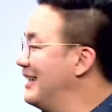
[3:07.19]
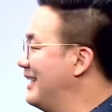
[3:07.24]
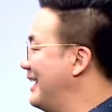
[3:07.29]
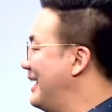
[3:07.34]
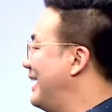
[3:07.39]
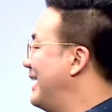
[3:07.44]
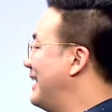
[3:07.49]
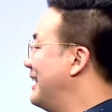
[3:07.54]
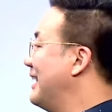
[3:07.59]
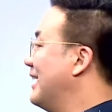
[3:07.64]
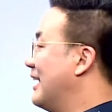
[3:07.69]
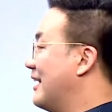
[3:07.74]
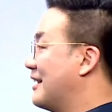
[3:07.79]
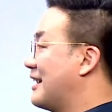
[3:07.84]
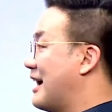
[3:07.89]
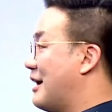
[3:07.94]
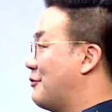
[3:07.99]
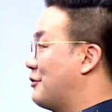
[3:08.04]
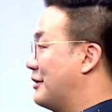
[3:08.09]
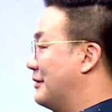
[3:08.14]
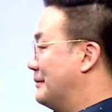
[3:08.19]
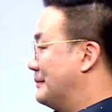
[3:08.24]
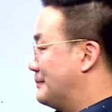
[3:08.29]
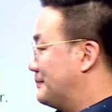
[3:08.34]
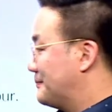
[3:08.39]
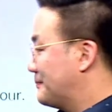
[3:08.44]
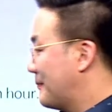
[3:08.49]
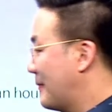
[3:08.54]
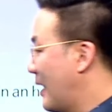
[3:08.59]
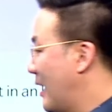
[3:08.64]
in an hour.
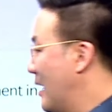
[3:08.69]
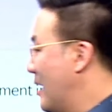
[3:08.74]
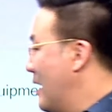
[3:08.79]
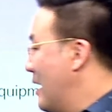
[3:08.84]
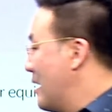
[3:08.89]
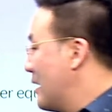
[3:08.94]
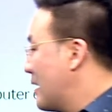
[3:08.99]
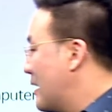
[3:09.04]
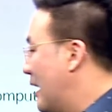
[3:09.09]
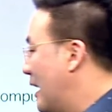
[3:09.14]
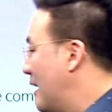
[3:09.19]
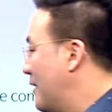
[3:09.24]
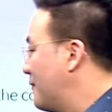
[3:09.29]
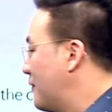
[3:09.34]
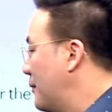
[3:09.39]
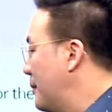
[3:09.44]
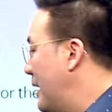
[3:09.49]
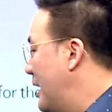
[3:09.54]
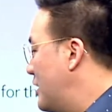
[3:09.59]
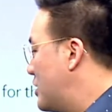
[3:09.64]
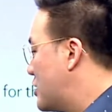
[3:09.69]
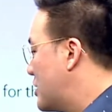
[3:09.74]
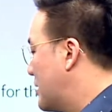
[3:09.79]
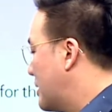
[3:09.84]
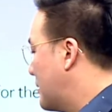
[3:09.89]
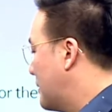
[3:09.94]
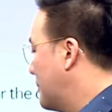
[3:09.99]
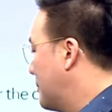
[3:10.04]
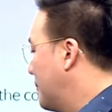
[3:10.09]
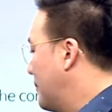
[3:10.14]

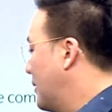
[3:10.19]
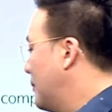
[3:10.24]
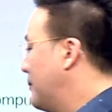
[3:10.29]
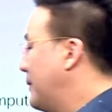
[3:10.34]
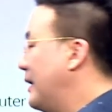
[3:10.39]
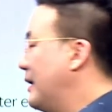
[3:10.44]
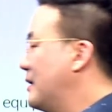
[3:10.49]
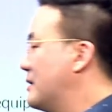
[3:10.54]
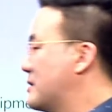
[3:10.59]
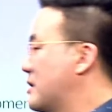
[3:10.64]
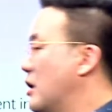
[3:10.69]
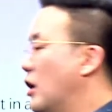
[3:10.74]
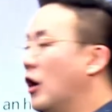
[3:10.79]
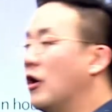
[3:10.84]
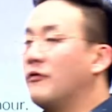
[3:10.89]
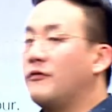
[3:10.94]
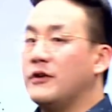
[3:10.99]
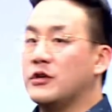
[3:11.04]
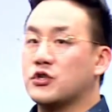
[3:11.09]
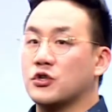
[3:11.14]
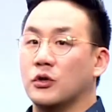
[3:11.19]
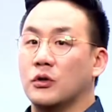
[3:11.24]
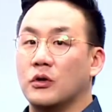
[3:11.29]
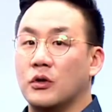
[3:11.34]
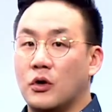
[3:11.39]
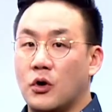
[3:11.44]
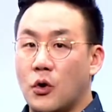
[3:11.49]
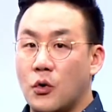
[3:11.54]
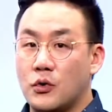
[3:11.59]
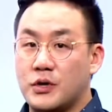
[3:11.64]
Confirmation means official
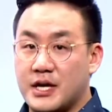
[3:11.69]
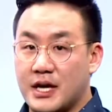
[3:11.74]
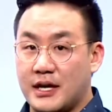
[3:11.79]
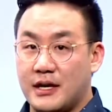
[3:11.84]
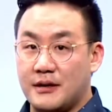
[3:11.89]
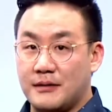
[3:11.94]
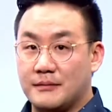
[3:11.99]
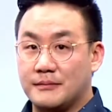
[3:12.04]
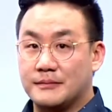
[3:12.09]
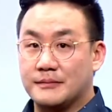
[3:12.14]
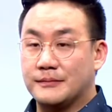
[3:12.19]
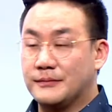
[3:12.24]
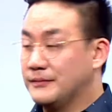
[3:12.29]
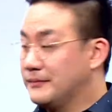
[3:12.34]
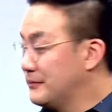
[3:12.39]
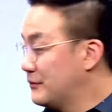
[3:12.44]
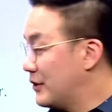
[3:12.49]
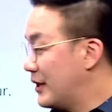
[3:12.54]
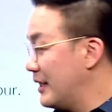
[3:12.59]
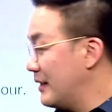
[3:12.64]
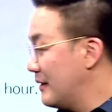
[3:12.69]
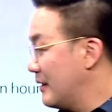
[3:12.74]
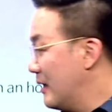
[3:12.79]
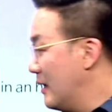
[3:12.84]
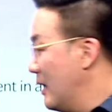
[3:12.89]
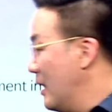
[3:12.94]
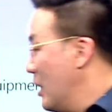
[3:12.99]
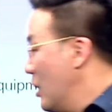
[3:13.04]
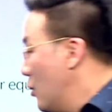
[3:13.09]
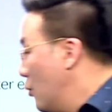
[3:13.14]
okay, right?
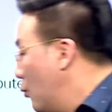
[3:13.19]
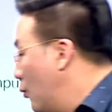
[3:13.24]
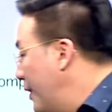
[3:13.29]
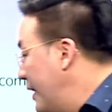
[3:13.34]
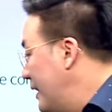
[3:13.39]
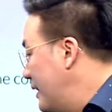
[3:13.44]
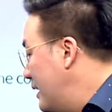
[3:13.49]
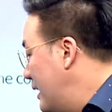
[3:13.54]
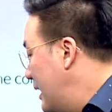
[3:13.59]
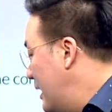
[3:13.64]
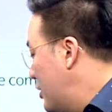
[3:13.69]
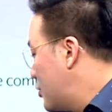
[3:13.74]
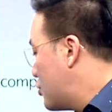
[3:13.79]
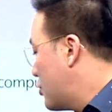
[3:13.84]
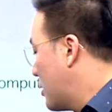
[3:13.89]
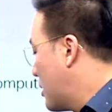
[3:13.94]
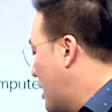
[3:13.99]
We need your